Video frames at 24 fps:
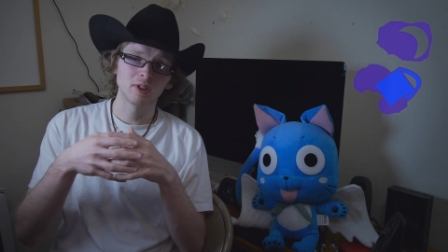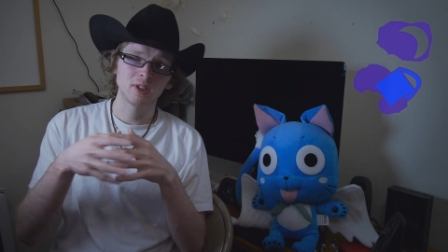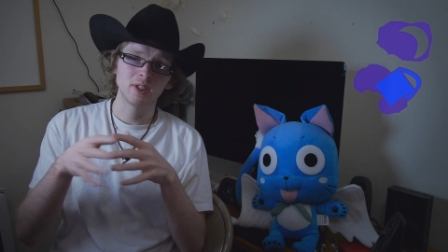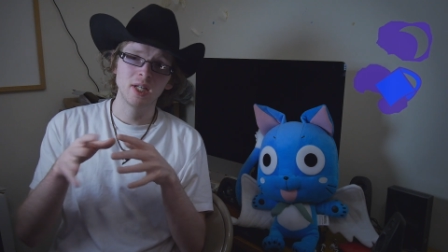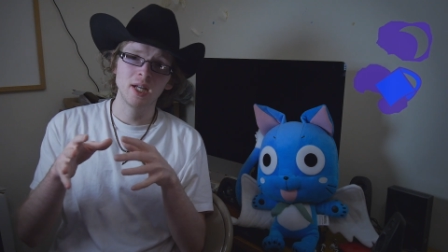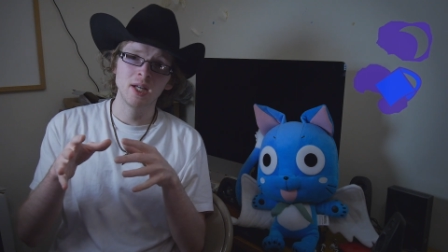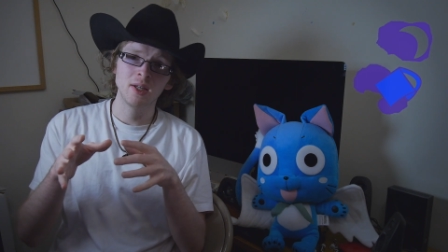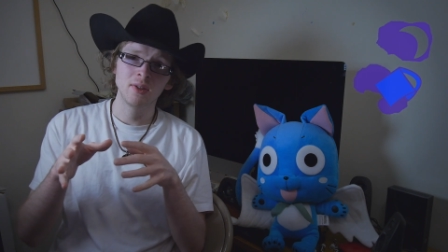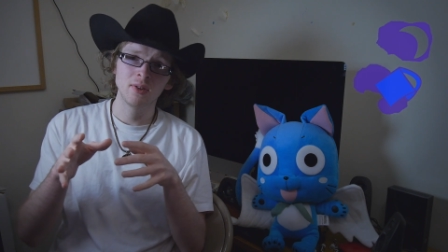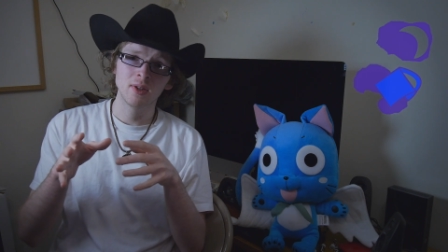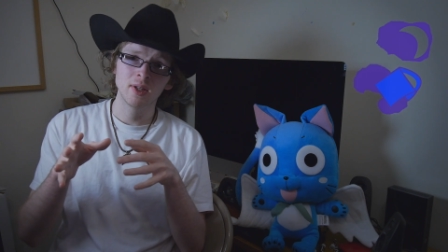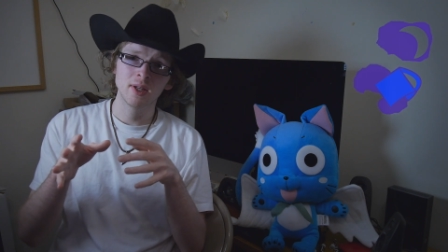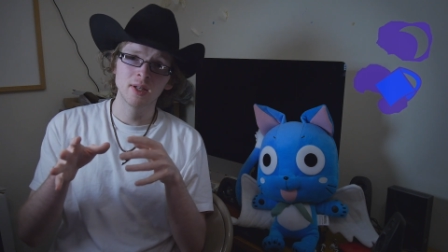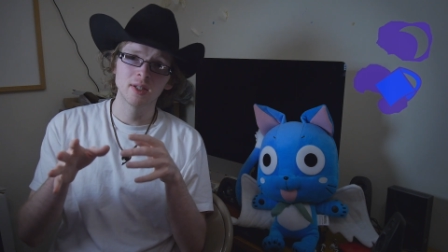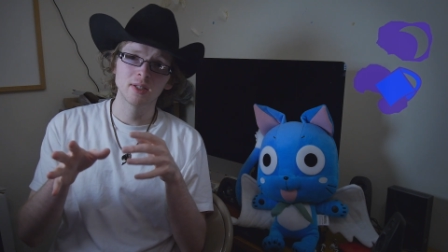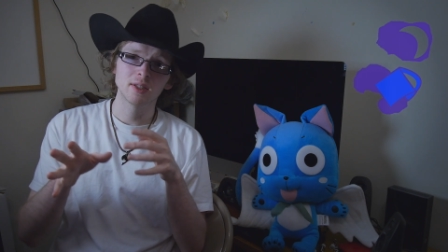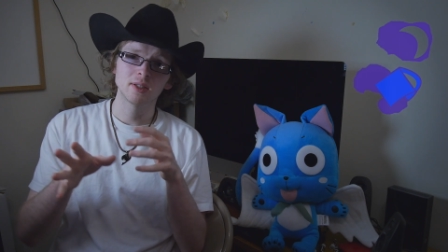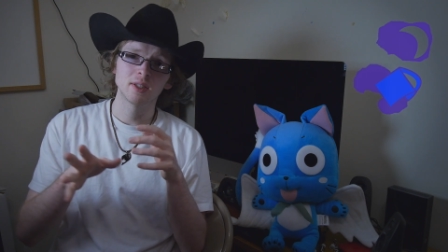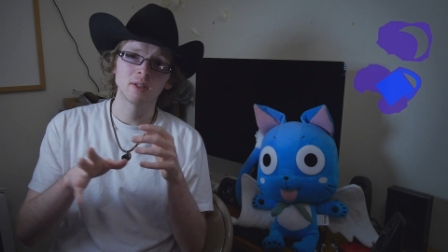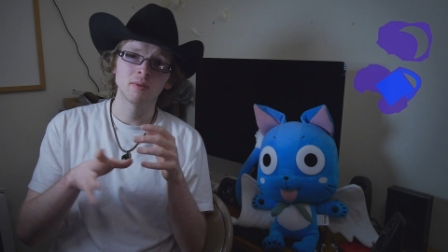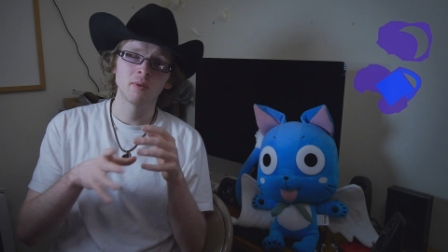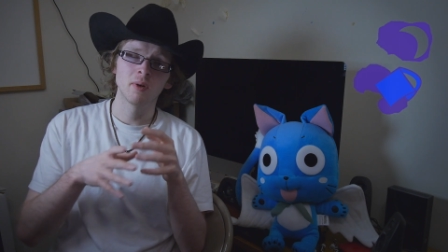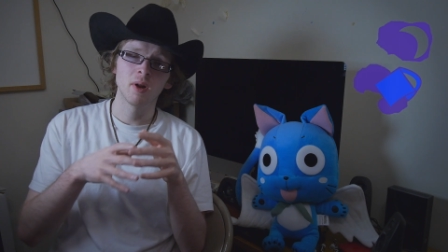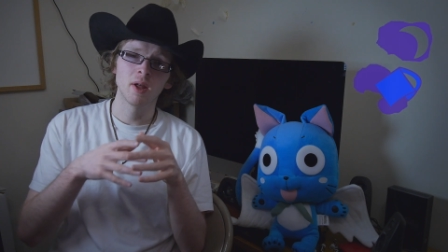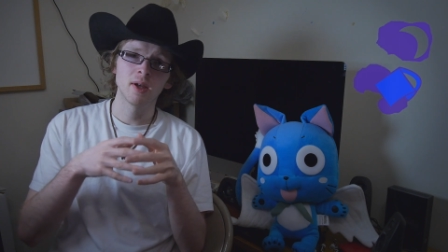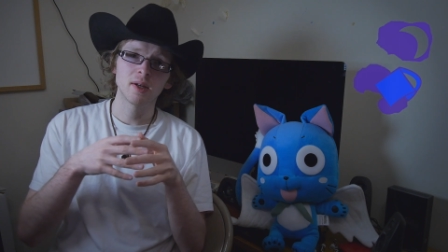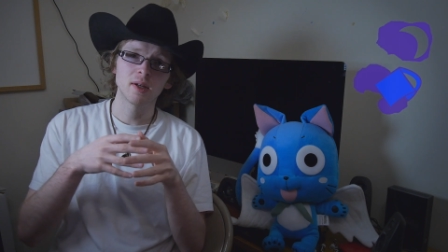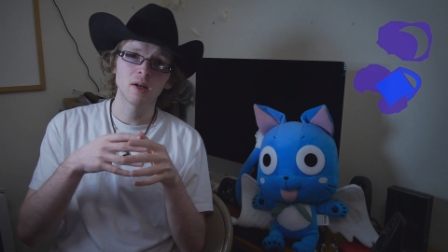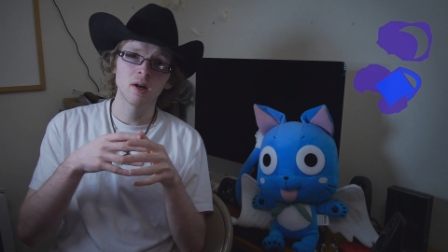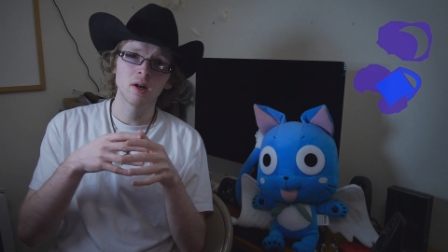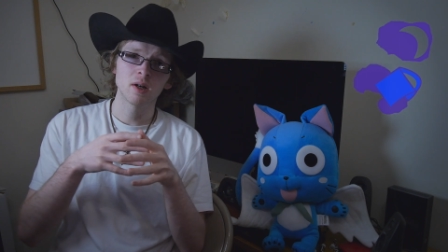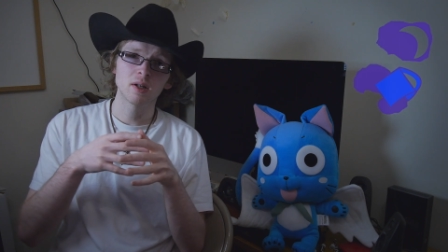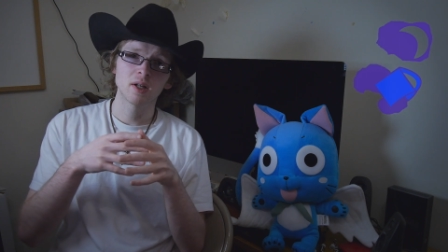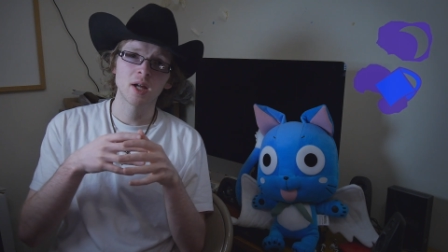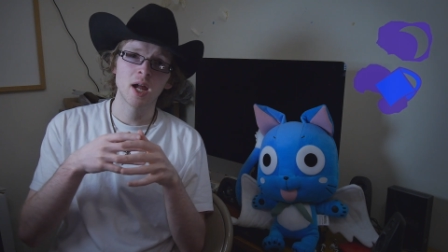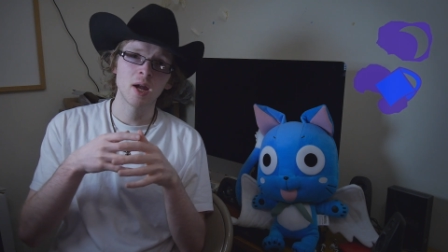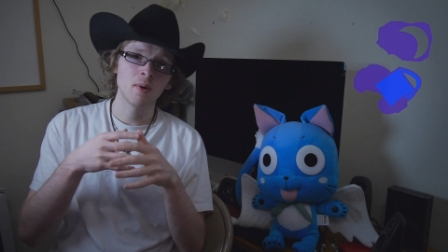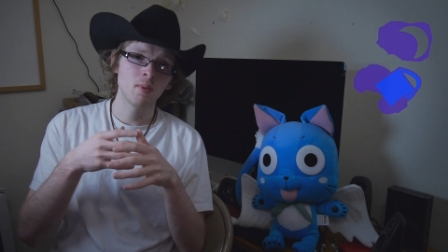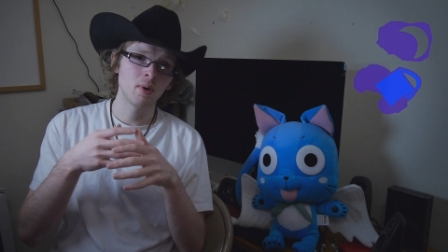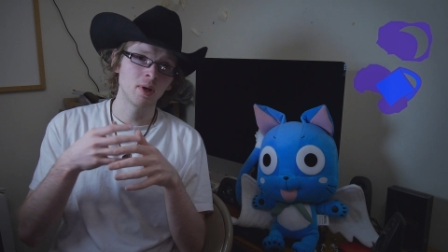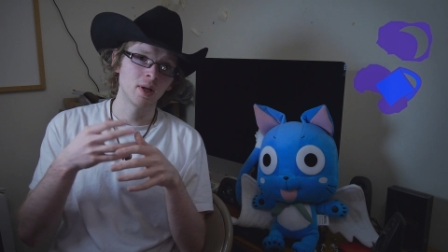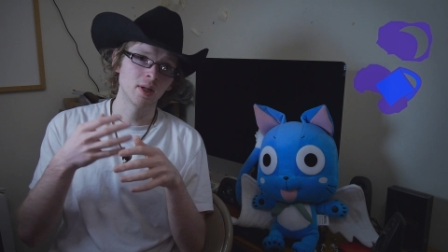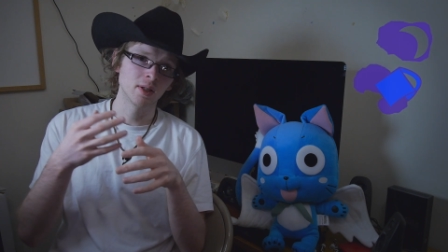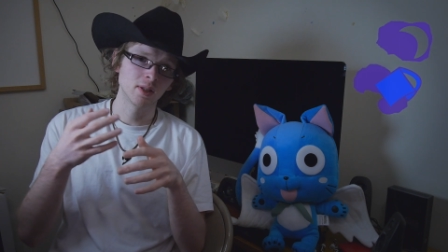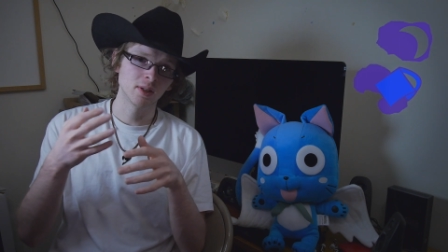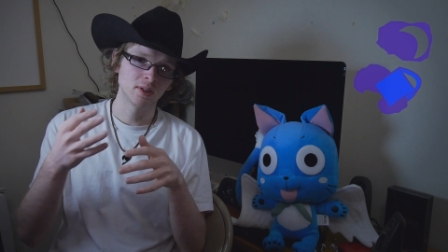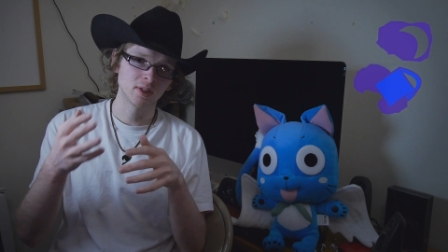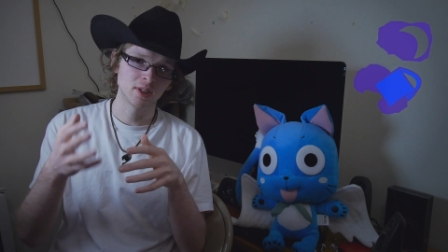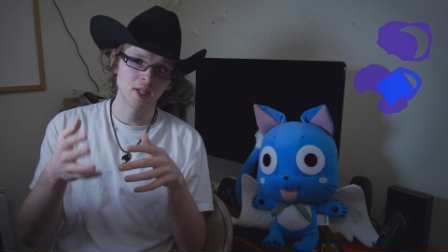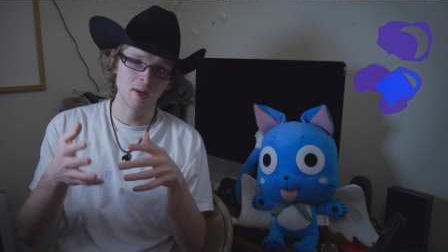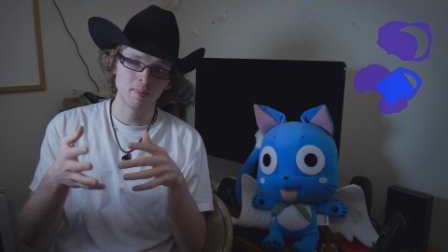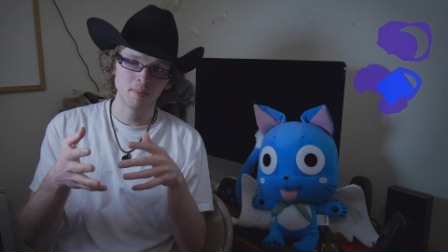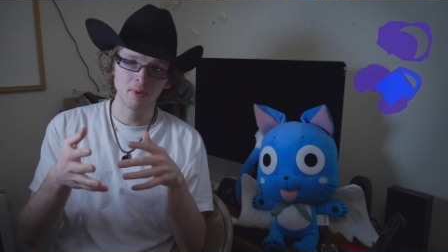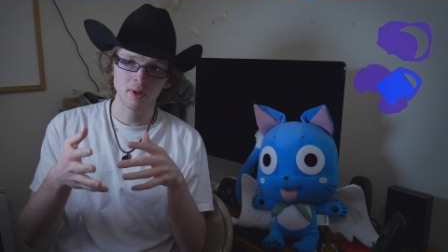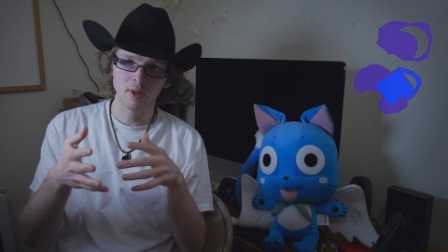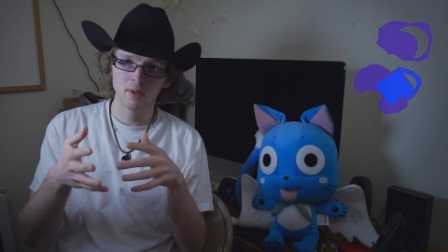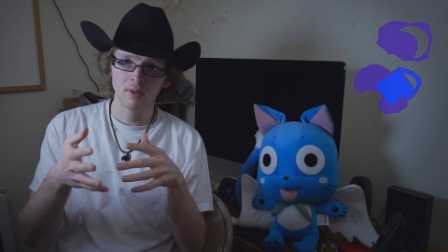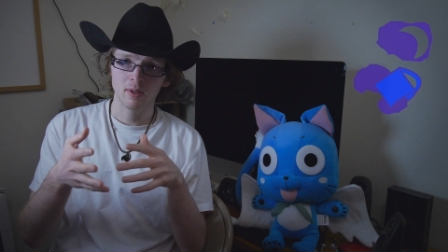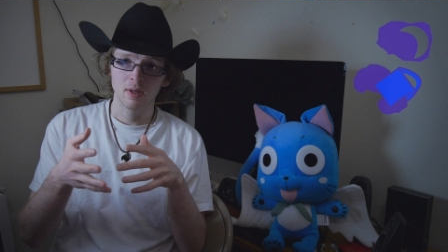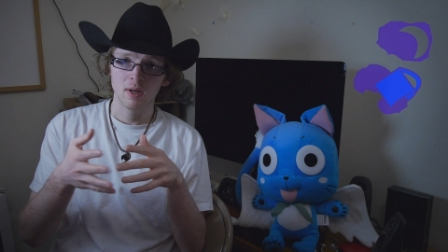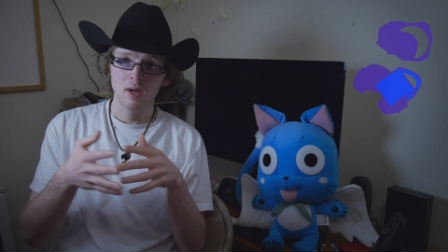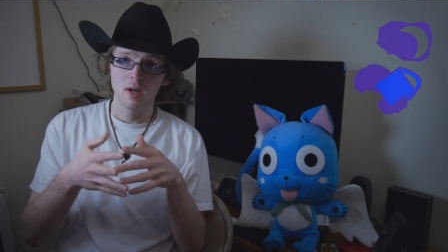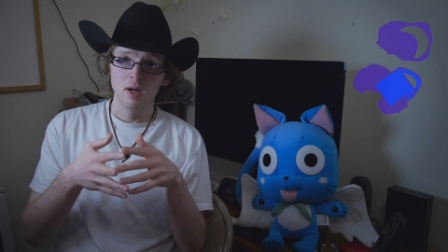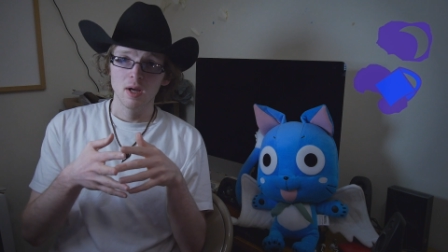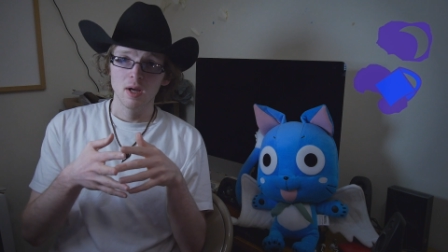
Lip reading: seeing this and were like, okay, we need to step in.